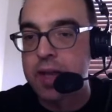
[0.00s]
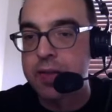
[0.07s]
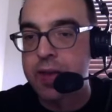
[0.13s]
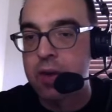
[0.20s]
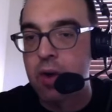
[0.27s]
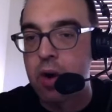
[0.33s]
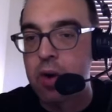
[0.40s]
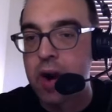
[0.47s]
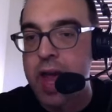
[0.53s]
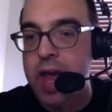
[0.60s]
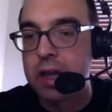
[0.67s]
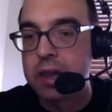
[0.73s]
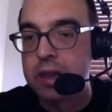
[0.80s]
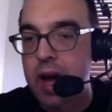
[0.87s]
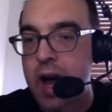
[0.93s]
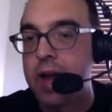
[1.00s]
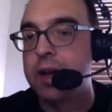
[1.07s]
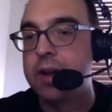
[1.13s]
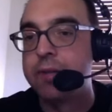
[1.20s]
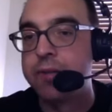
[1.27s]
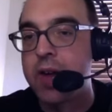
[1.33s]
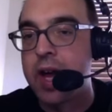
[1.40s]
there are a lot
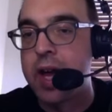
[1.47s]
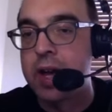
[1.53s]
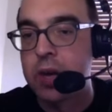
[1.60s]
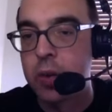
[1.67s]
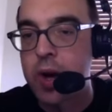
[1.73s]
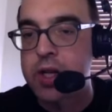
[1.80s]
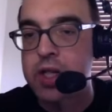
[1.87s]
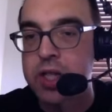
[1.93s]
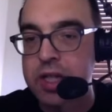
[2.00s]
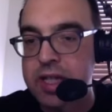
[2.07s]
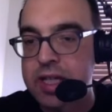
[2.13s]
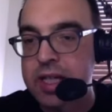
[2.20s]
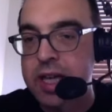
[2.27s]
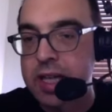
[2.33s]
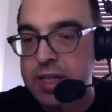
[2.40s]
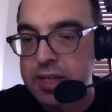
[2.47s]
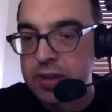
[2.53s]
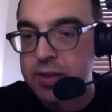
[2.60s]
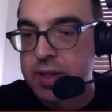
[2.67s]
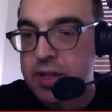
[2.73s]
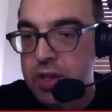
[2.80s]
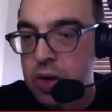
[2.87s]
of questions to get to.
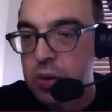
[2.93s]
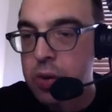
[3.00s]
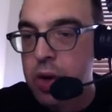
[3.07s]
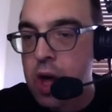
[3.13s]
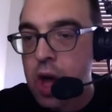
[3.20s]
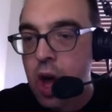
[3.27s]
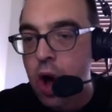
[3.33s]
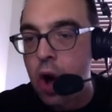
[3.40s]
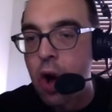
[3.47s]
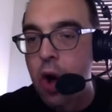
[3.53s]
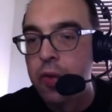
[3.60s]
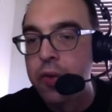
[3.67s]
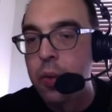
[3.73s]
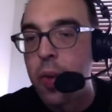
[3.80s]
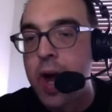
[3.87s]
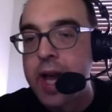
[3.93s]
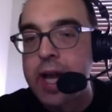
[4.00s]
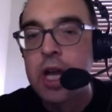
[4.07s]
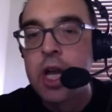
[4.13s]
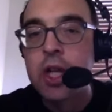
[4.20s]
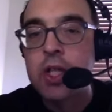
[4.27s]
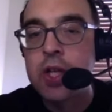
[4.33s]
Let's go all the way
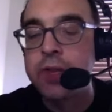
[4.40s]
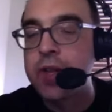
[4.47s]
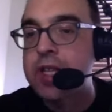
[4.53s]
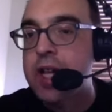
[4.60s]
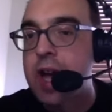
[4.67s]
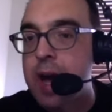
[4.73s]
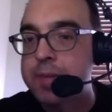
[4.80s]
to the top.